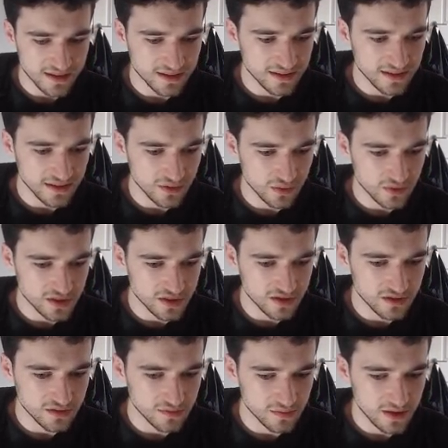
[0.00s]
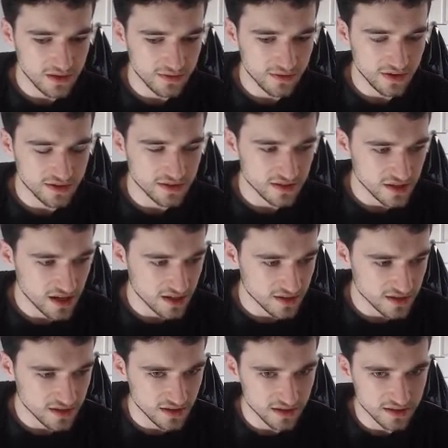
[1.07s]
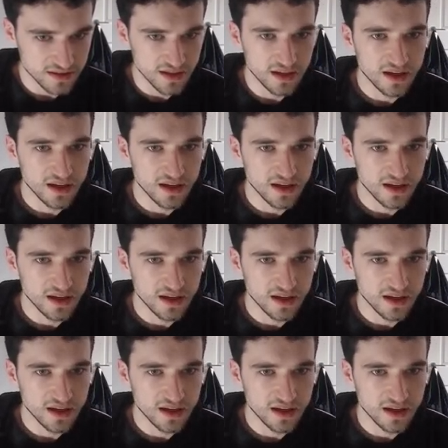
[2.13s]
I think we shouldn't be afraid to change things.